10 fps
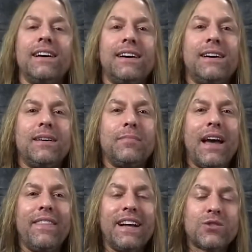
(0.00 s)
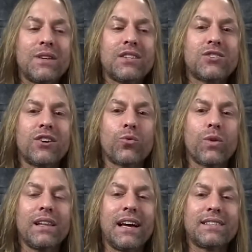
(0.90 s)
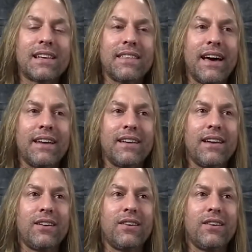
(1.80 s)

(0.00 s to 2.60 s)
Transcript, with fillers: Um, and that's when I started realizing that